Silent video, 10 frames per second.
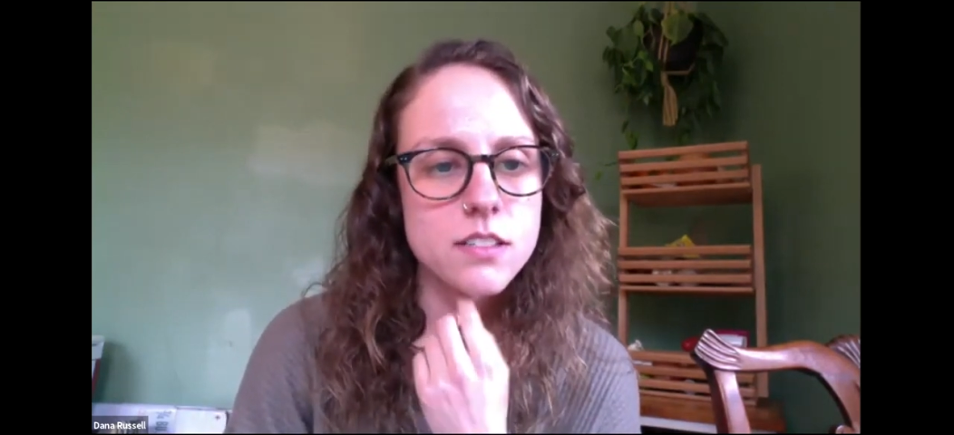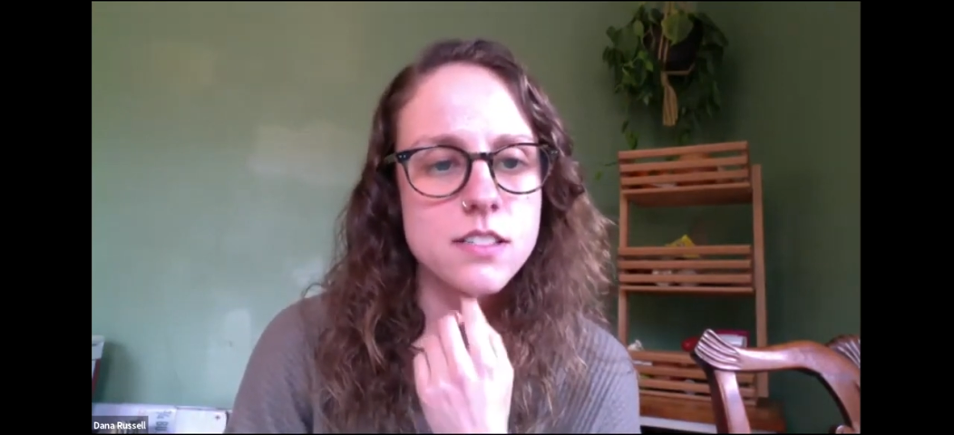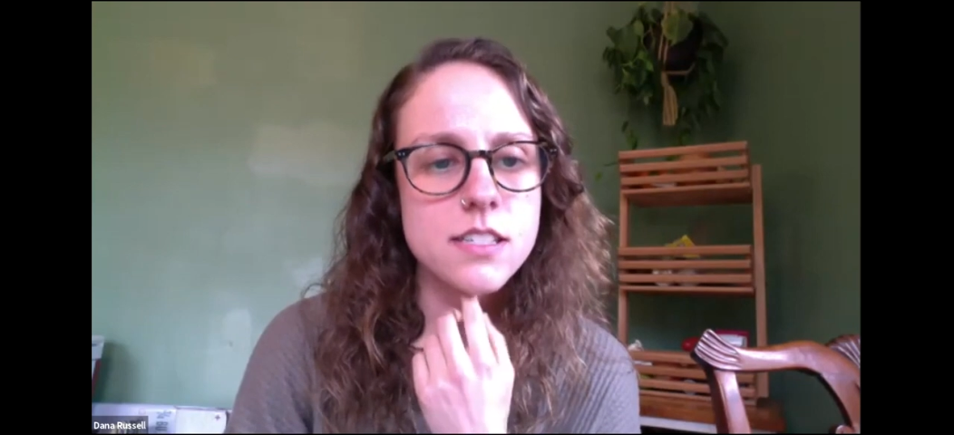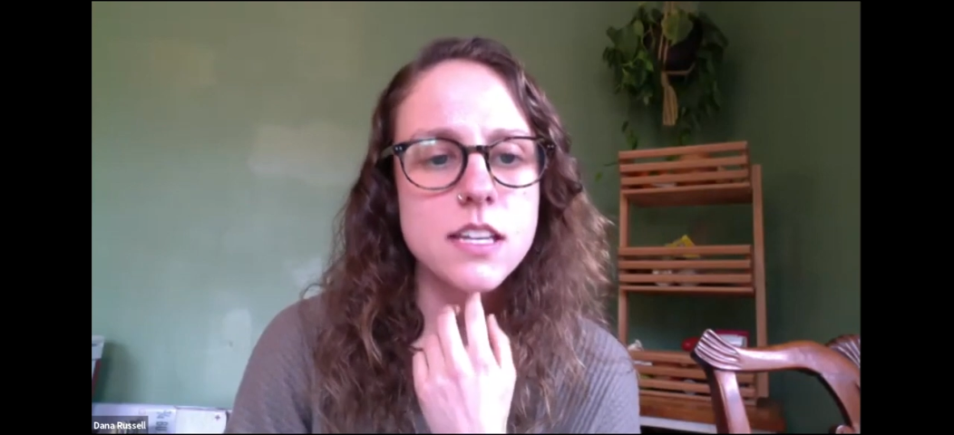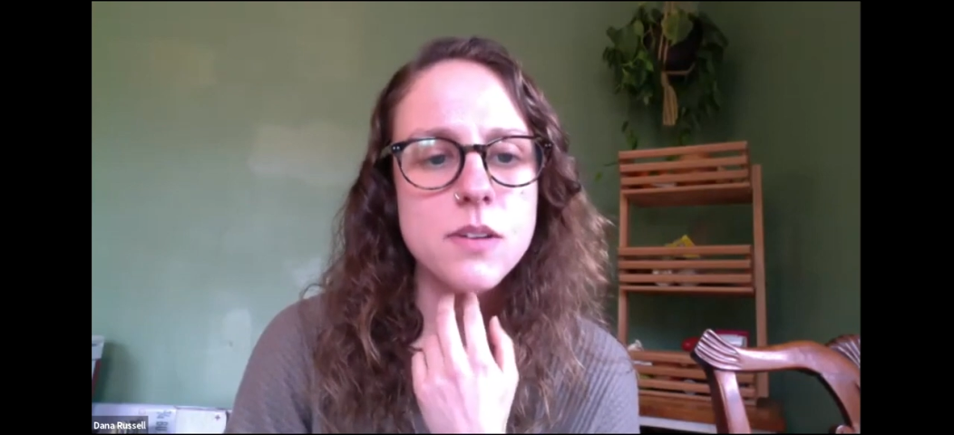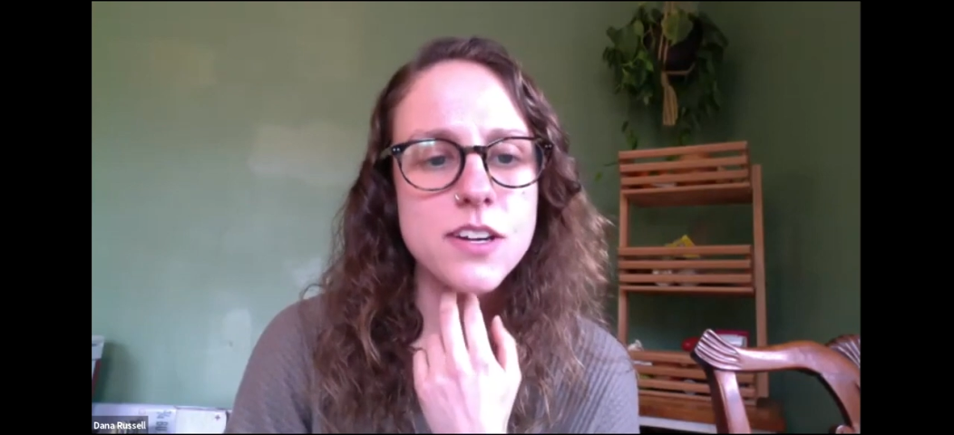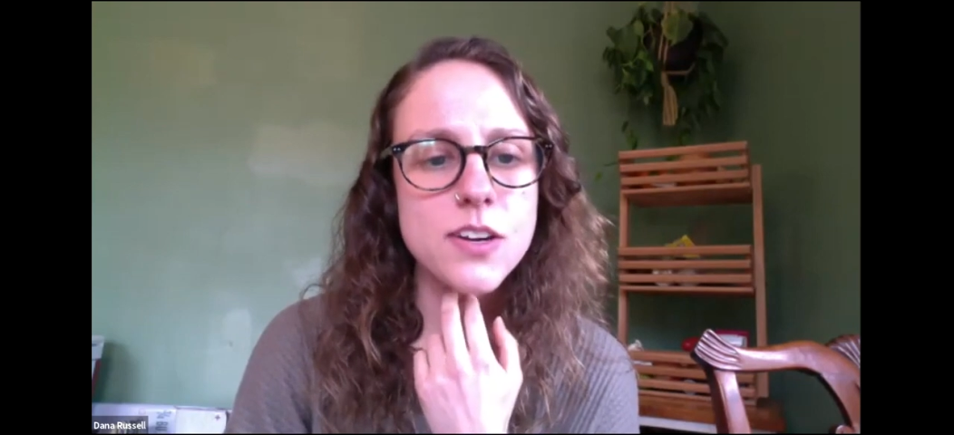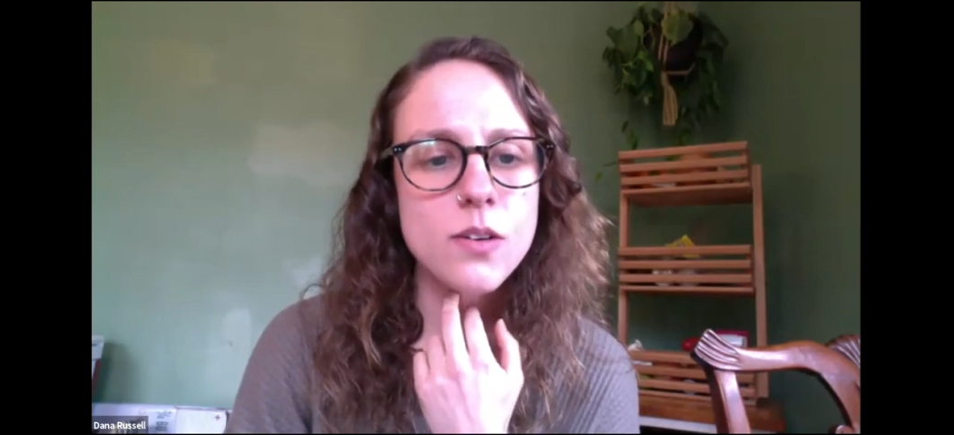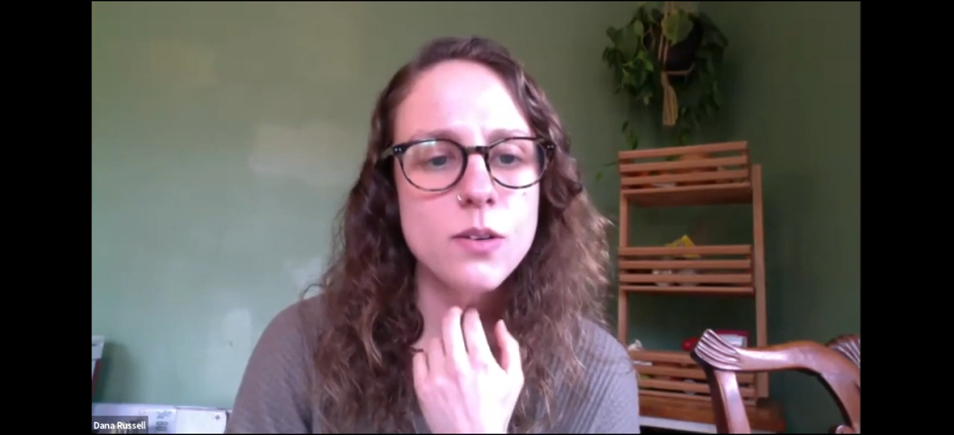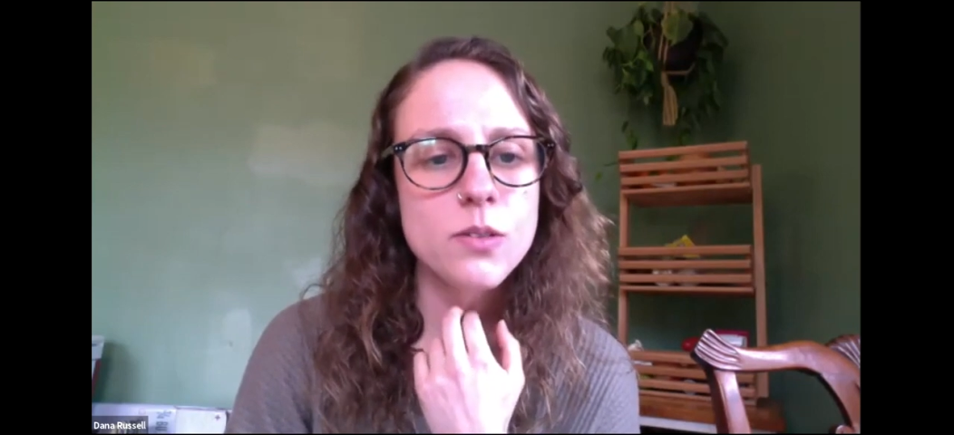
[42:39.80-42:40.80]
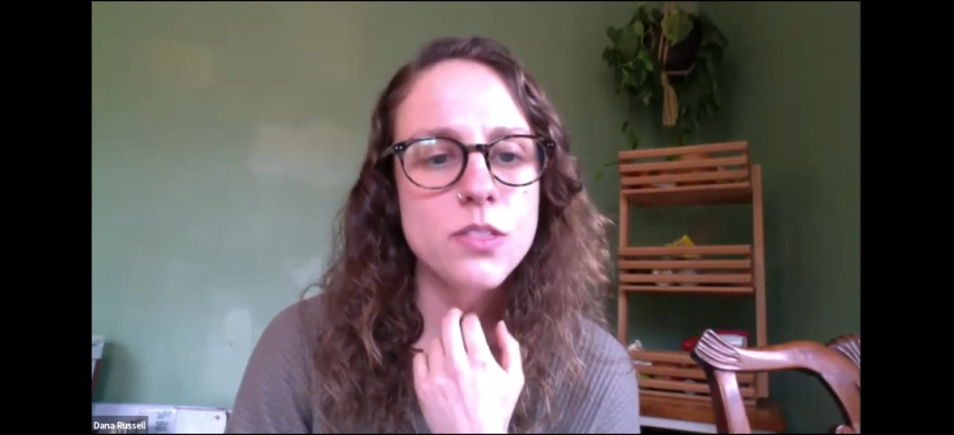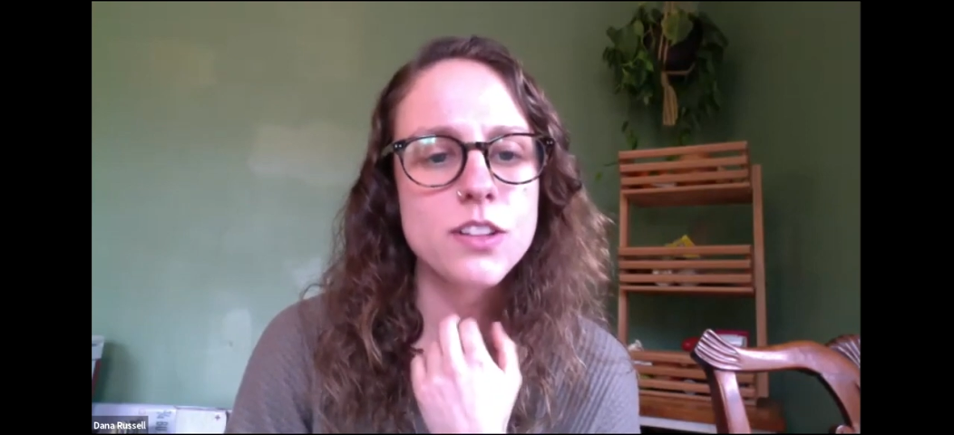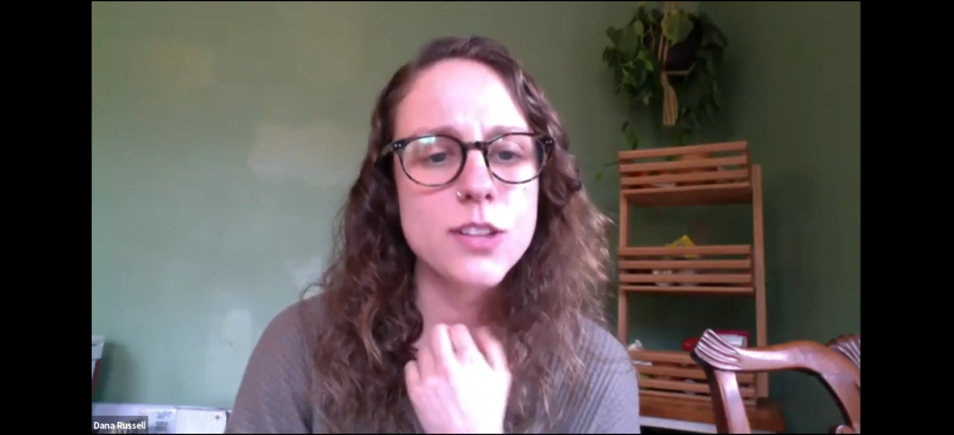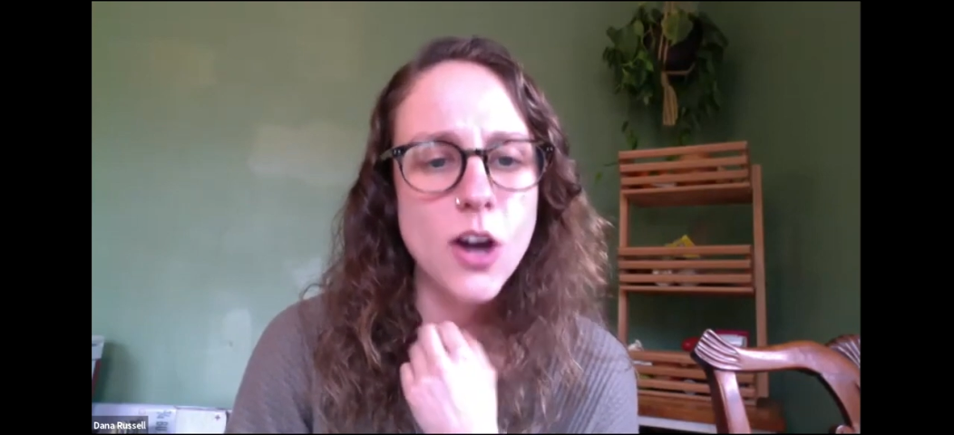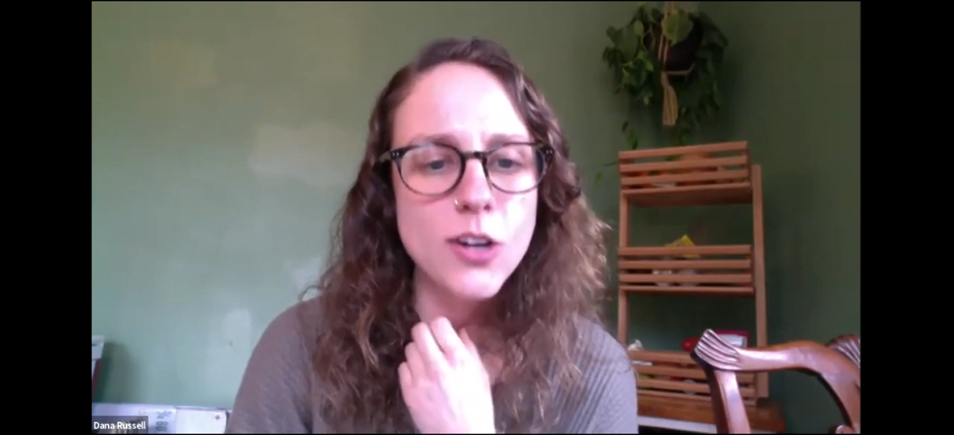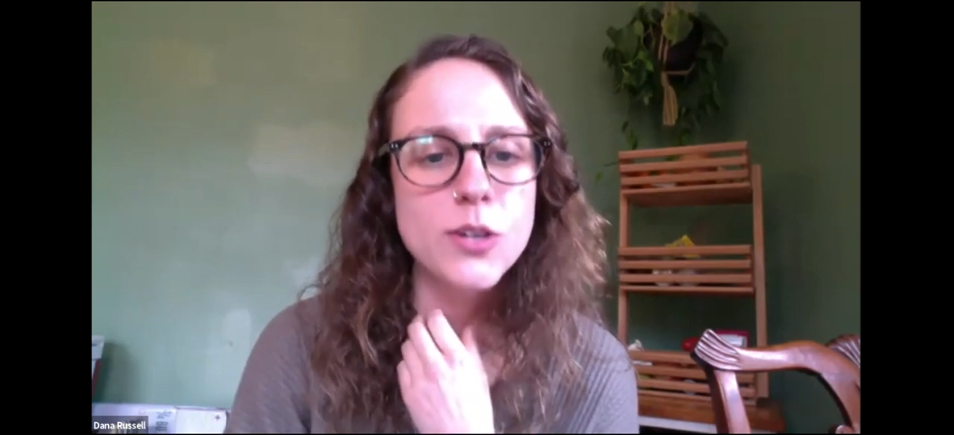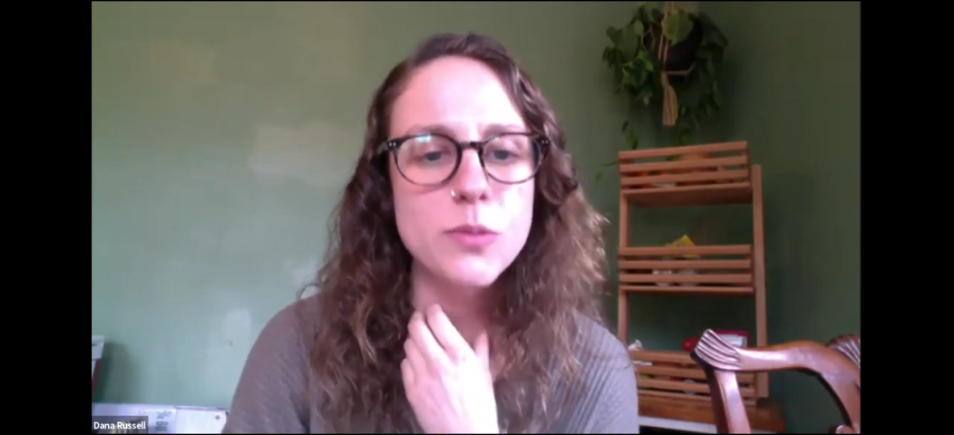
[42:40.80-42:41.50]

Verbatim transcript: Does anyone know the longer